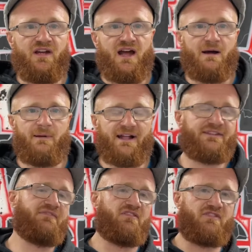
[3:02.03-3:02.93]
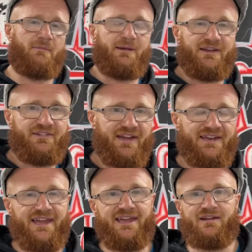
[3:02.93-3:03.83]
about different grappling
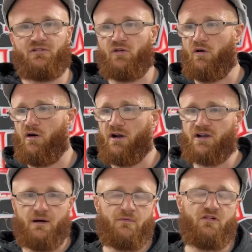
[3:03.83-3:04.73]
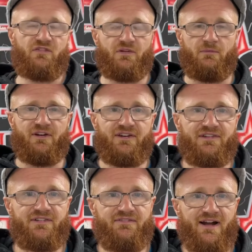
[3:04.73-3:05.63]
techniques, or I'd come across them on
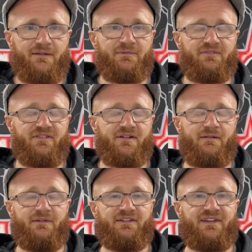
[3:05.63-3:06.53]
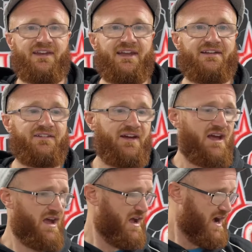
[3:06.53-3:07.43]
Instagram, different grappling techniques,
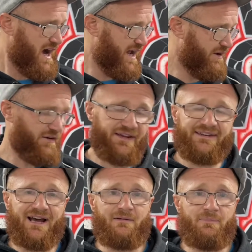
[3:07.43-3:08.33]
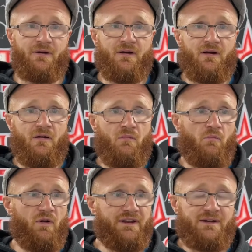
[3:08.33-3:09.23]
and I'd end up
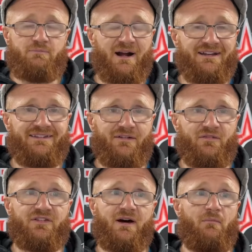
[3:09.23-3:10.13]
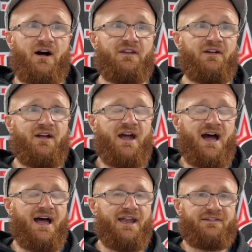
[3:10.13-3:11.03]
wanting to practice it on someone,
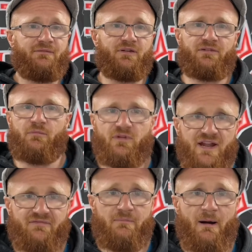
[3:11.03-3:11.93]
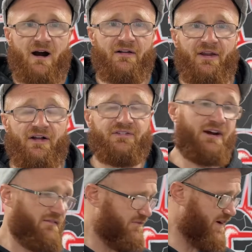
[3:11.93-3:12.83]
and sometimes I wouldn't have a partner.
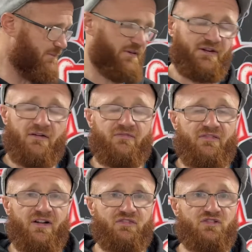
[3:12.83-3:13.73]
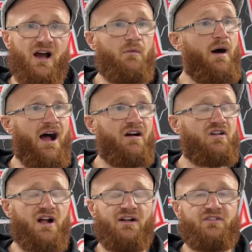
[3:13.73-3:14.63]
So I found myself, straight away I
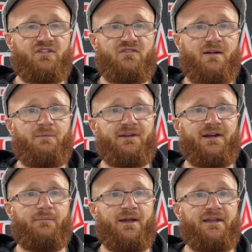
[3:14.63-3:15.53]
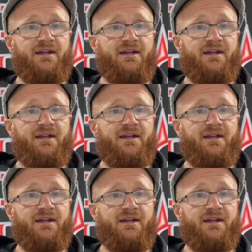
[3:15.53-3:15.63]
could go to the grappling dummy.